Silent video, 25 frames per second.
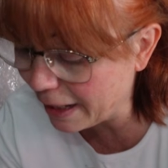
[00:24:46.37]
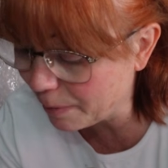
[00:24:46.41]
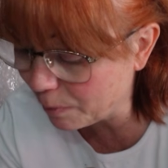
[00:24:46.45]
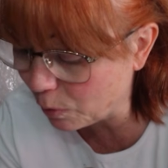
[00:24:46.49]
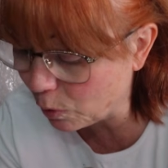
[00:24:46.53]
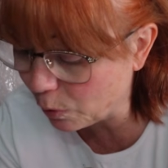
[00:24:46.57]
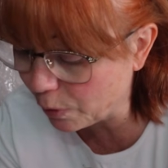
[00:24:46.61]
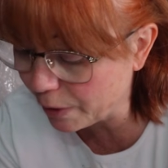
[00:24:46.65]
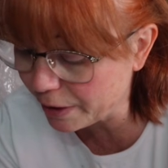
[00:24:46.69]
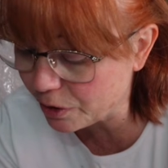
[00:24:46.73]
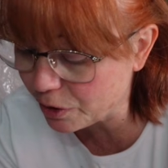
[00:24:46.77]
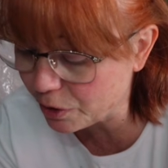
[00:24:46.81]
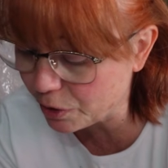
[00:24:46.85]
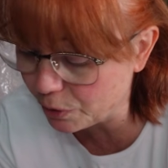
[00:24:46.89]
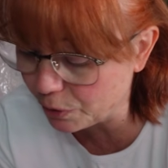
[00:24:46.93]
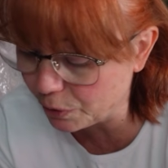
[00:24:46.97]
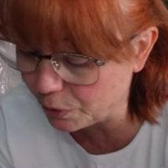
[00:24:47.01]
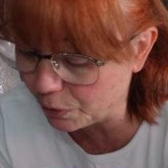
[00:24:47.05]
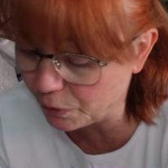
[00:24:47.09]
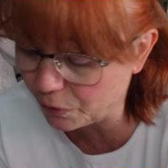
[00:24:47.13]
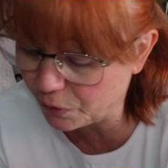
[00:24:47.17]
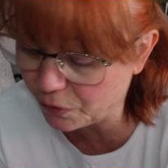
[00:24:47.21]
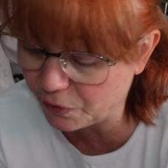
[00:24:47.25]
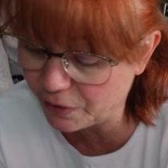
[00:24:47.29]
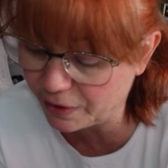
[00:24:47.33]
am going
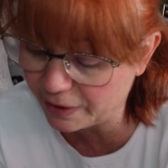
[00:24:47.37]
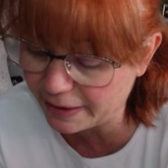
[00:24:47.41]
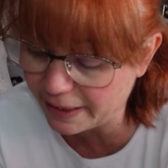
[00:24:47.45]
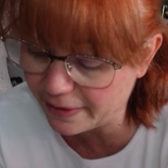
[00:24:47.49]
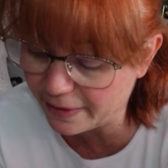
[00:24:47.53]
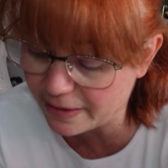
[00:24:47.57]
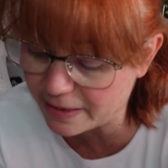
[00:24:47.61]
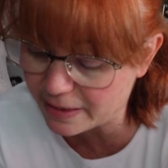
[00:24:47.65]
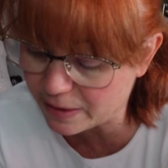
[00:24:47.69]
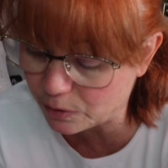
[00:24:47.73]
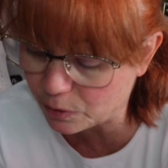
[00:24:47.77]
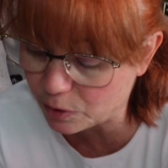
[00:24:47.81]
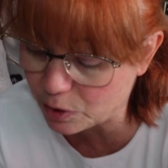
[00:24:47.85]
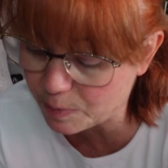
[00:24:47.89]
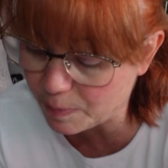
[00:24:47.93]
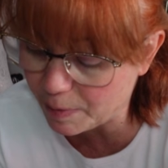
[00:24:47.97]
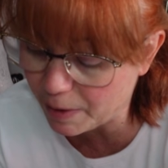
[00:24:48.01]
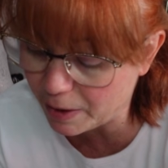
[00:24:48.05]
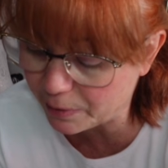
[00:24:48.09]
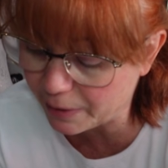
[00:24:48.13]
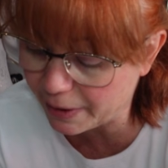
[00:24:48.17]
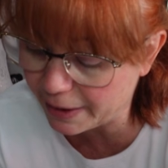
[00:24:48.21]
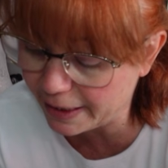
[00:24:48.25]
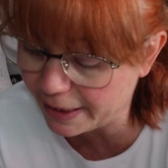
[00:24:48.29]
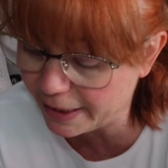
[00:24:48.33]
to fill in this little
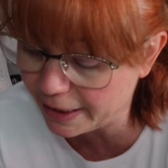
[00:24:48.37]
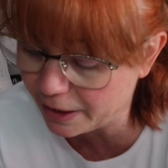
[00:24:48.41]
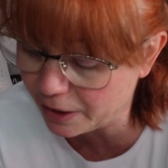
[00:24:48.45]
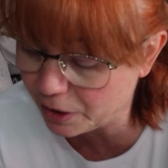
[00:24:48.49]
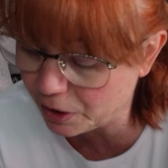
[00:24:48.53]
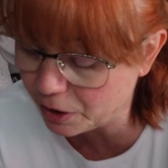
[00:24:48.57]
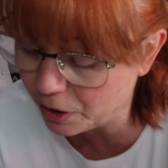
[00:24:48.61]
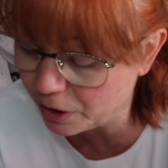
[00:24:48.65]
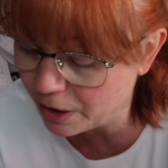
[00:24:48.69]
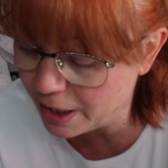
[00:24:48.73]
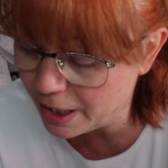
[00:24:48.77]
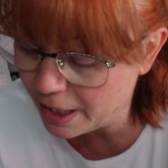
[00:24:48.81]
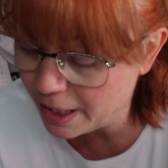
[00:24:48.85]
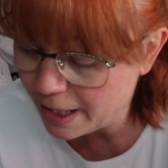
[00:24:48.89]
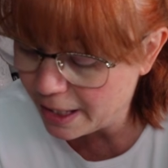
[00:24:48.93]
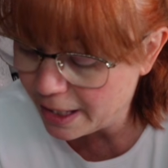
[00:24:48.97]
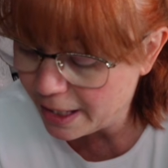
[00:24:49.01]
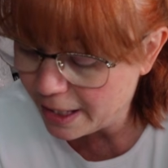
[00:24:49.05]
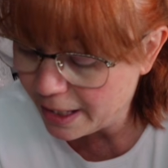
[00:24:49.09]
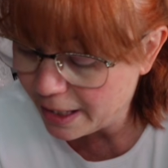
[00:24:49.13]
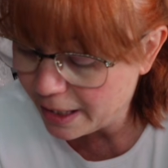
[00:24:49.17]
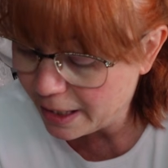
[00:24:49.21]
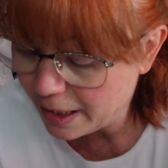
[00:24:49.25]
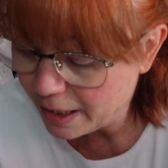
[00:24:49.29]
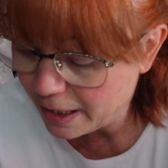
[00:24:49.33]
spot right here,
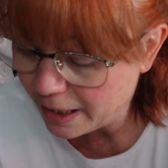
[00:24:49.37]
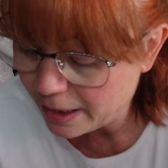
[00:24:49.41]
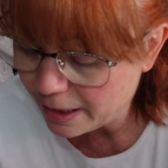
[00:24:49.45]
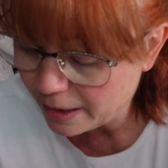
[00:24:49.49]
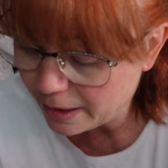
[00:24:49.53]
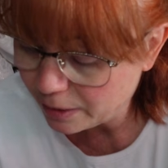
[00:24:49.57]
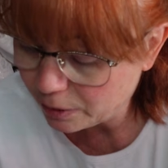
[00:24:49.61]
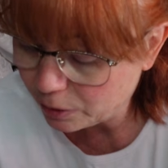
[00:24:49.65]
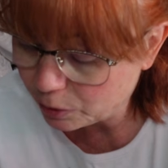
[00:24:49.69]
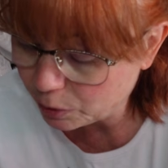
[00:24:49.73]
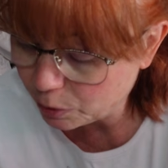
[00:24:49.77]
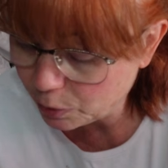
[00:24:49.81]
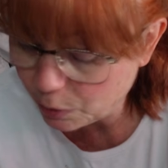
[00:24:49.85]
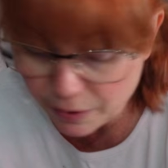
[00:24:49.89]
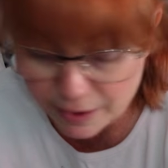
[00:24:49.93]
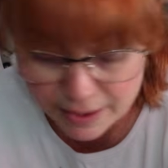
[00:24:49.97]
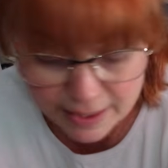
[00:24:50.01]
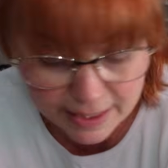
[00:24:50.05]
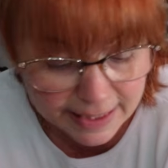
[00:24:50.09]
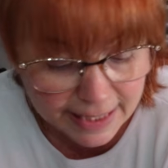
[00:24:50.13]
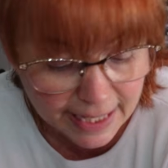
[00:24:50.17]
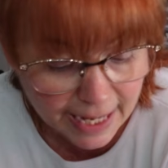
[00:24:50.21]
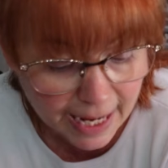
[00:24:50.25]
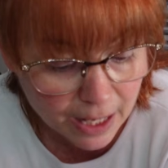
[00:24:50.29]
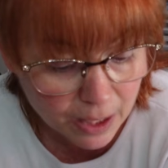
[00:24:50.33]
glue
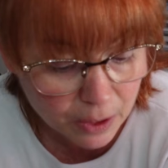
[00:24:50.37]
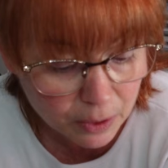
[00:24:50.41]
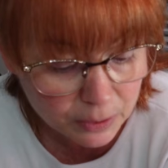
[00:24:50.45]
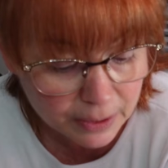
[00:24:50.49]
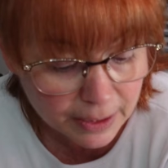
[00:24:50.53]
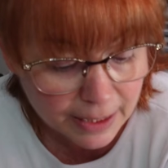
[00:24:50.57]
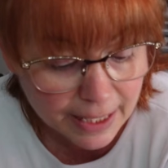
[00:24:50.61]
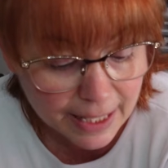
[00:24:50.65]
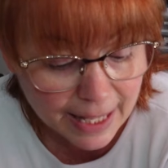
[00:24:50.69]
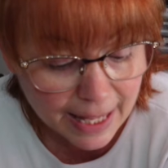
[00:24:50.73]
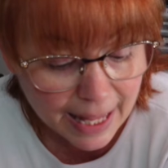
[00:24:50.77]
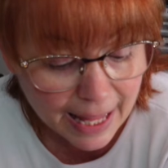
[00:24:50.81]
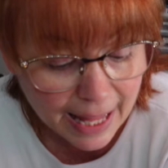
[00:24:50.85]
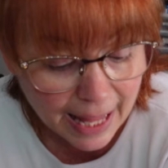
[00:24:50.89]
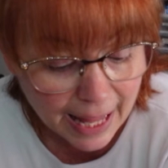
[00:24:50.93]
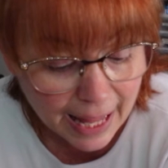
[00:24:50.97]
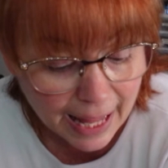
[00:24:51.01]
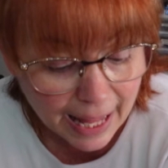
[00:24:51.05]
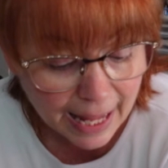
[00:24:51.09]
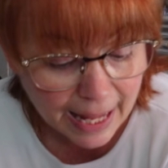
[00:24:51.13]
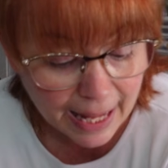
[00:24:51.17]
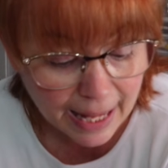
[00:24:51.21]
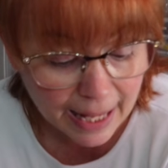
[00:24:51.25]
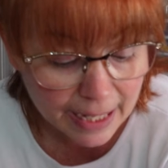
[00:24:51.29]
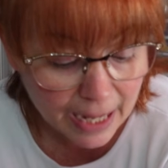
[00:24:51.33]
this down,
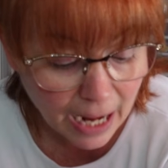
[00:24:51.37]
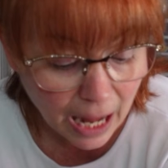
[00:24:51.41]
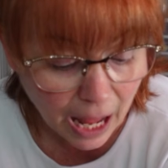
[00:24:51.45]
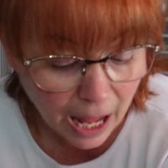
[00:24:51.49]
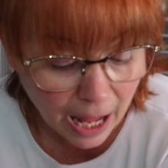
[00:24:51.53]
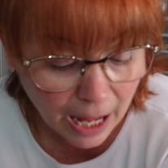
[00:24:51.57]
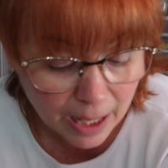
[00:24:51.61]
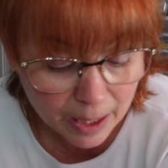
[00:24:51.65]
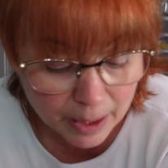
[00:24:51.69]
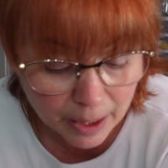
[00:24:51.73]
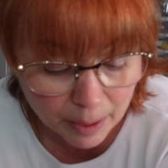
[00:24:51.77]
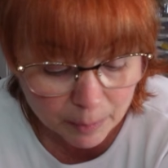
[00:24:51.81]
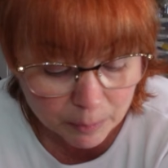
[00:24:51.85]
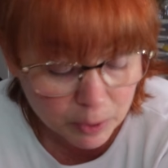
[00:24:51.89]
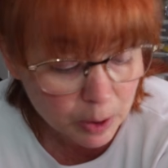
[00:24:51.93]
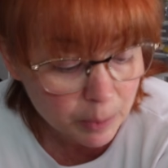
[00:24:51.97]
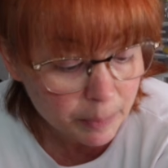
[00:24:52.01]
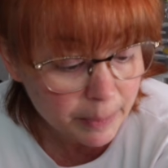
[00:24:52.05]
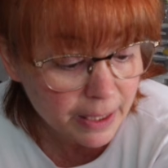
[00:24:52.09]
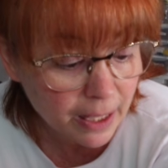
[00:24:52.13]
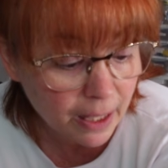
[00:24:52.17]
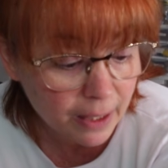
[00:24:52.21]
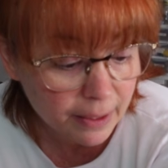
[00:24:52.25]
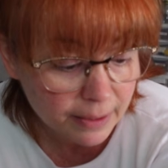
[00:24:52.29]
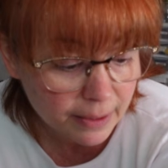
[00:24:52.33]
and I'm going to
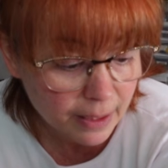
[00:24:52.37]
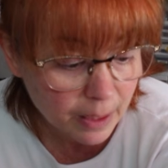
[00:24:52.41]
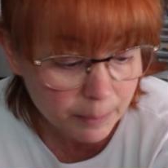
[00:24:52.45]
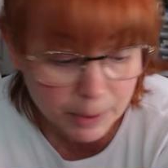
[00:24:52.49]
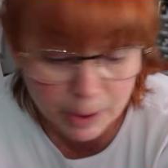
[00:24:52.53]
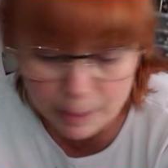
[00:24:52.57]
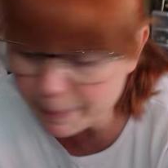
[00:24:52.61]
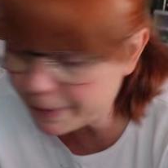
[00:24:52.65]
be done. I'm going